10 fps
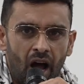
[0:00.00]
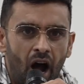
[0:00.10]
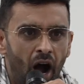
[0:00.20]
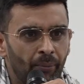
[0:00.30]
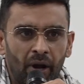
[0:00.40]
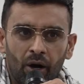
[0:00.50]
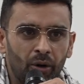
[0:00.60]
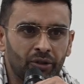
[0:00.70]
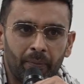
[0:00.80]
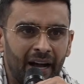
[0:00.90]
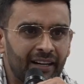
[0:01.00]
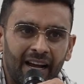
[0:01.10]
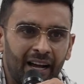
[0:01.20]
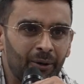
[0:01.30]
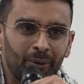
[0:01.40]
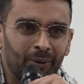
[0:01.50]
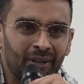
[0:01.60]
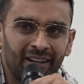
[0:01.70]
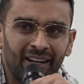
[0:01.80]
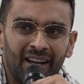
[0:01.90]
I'm not going to back down.
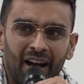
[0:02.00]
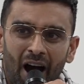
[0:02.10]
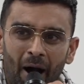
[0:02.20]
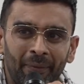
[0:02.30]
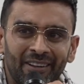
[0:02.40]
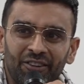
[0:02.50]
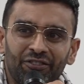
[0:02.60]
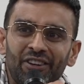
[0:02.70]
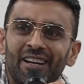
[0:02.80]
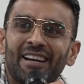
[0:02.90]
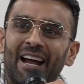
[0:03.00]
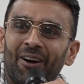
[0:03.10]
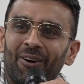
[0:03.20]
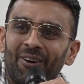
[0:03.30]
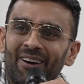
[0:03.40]
I'm in this field now.